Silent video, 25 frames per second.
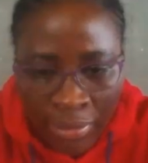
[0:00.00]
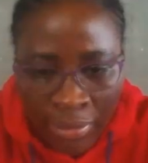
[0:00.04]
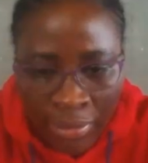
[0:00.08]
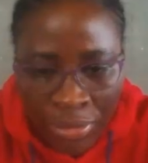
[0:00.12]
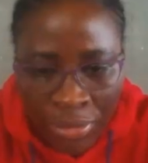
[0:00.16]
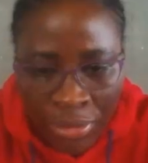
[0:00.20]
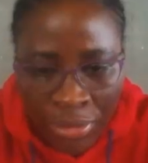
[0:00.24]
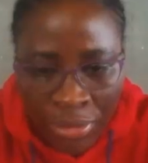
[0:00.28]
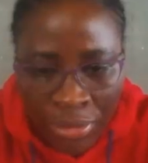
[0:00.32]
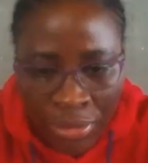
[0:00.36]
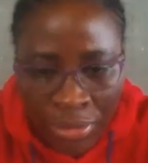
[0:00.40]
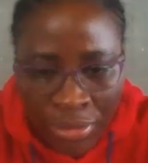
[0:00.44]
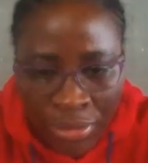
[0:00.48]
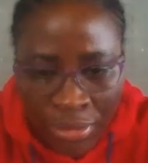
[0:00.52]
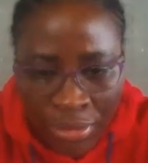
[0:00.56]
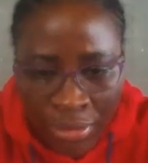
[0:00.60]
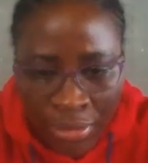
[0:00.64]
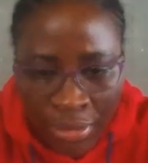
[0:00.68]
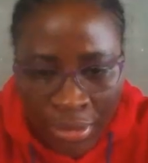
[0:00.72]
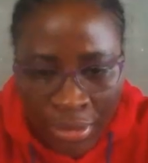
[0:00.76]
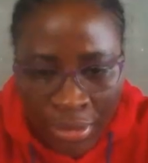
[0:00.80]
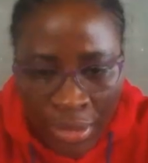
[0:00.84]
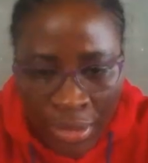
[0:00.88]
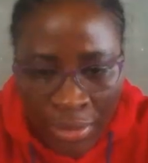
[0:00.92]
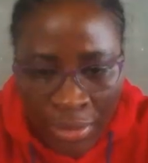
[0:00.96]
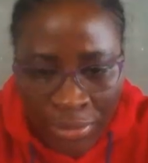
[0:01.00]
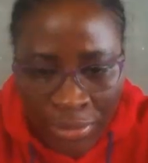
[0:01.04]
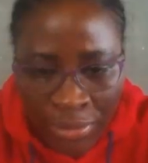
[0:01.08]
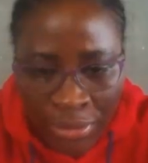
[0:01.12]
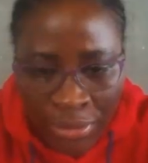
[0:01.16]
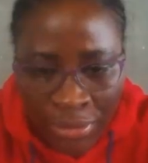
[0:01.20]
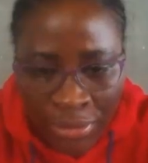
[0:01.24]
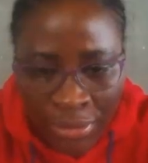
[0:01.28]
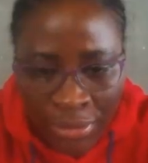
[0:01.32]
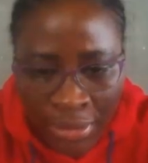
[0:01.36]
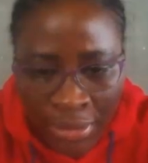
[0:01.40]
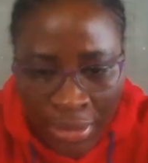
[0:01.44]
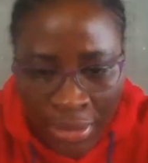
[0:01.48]
mute or
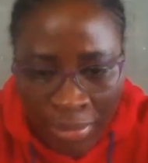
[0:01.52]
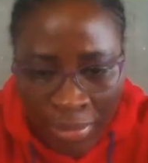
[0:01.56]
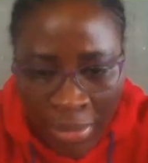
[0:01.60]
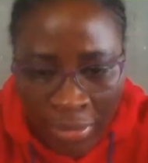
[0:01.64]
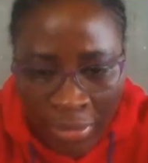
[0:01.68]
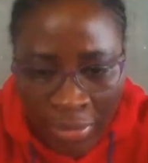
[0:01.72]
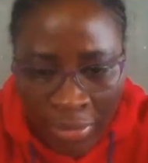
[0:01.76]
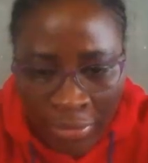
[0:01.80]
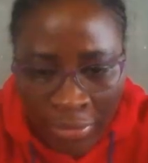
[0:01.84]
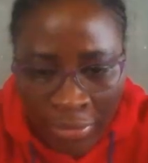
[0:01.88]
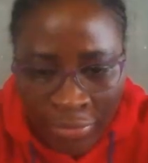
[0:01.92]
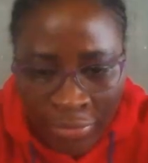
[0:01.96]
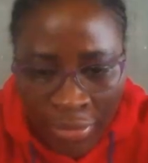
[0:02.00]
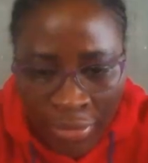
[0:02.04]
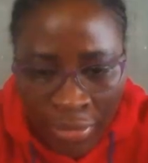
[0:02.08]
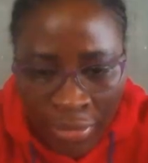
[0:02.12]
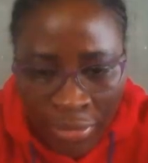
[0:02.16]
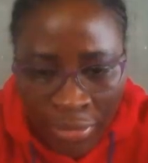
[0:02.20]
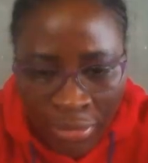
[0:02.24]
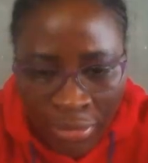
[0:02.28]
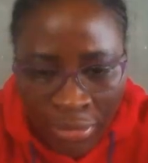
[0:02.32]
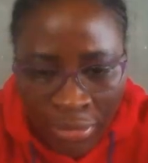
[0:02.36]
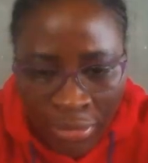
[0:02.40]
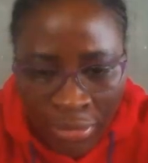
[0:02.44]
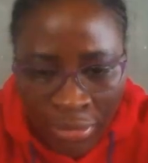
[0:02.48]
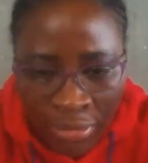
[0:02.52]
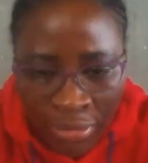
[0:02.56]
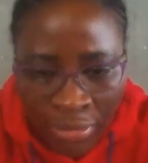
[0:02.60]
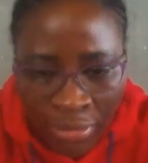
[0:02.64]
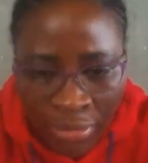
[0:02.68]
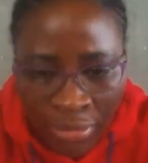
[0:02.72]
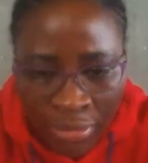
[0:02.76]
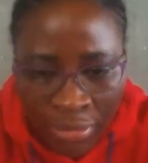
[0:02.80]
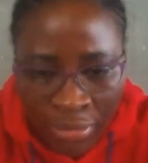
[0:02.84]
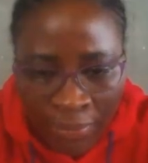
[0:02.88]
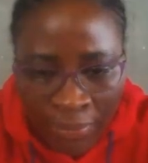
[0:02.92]
unmute the microphone.